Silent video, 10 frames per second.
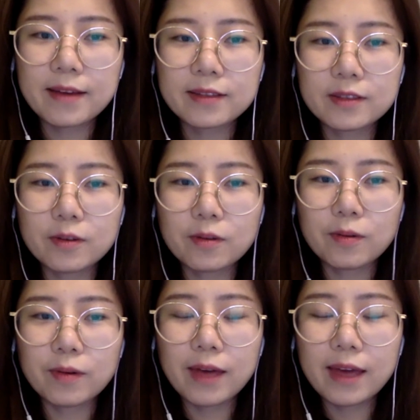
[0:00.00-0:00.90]

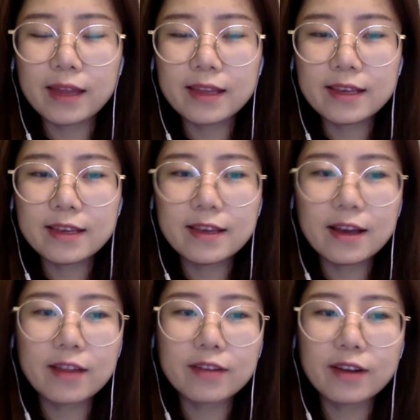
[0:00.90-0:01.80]
so any
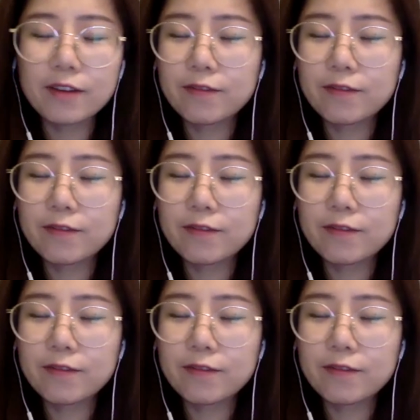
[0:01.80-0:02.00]
other like